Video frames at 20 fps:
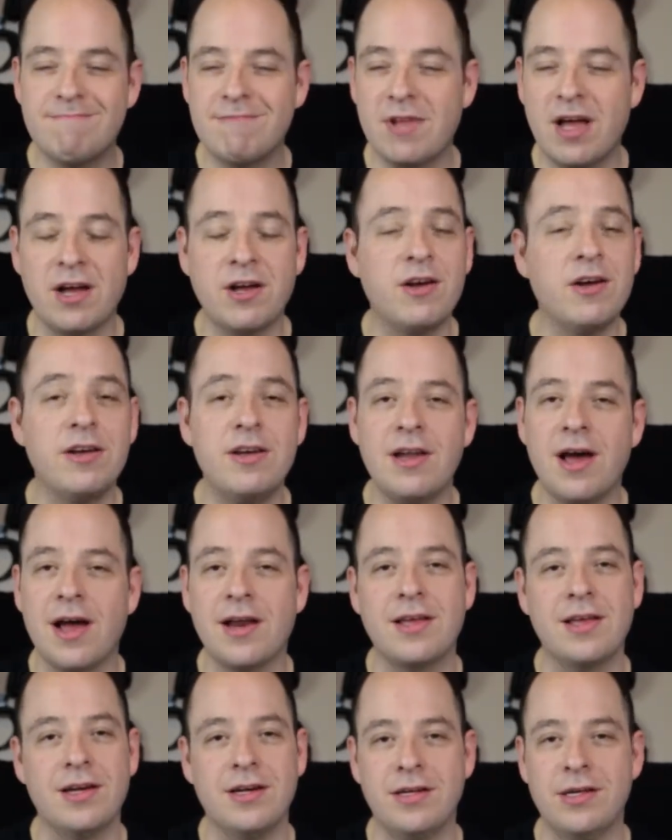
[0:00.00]
I could not
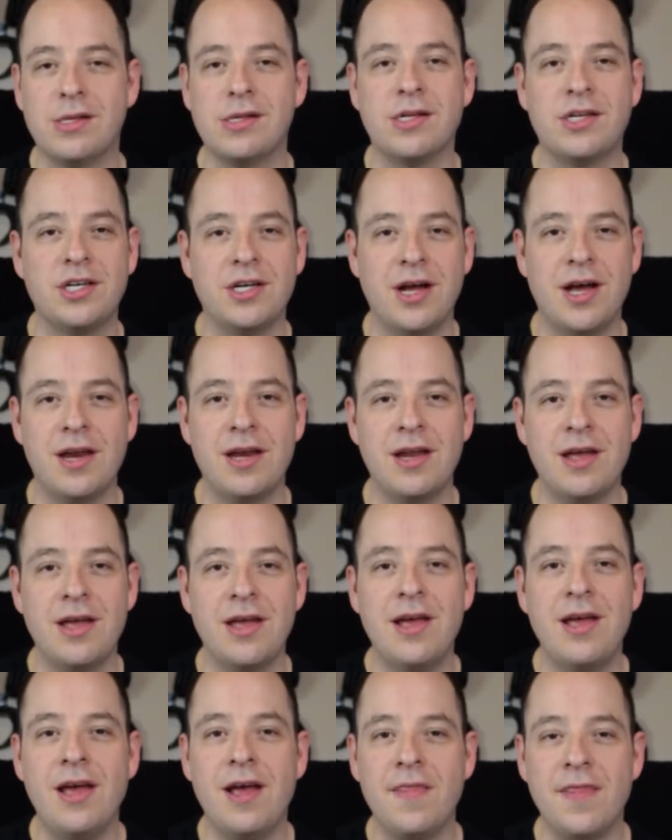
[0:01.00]
get a decent shot.
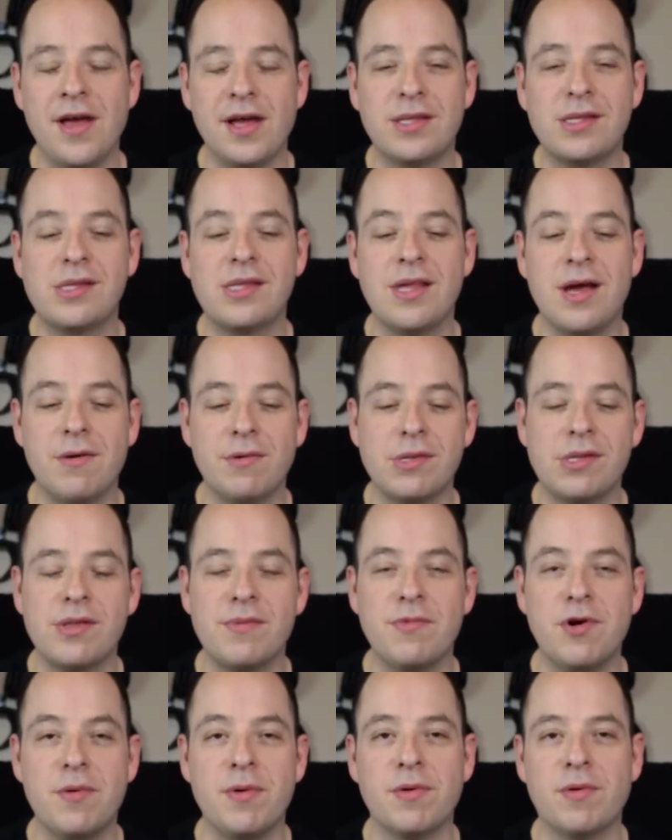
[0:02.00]
And that was the
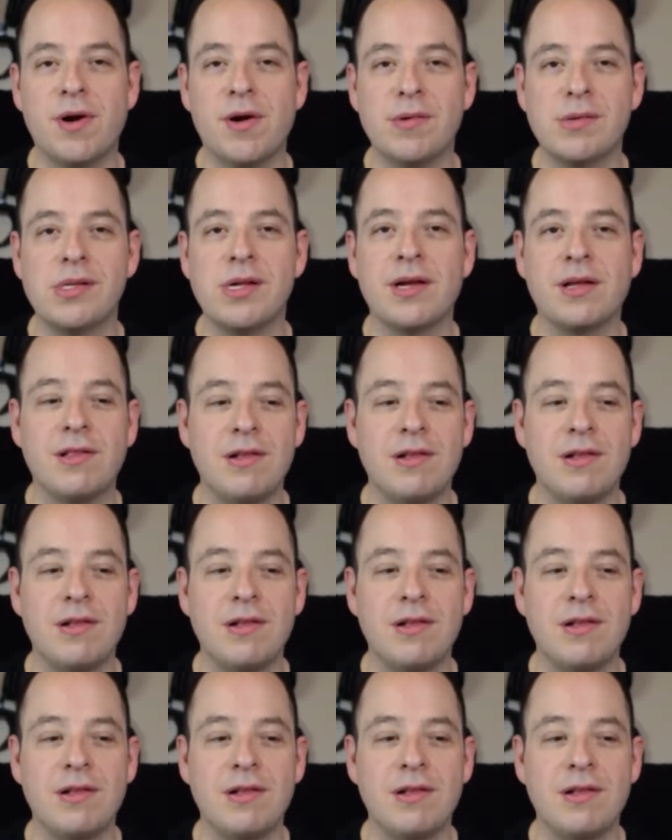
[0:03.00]
moment where I was like,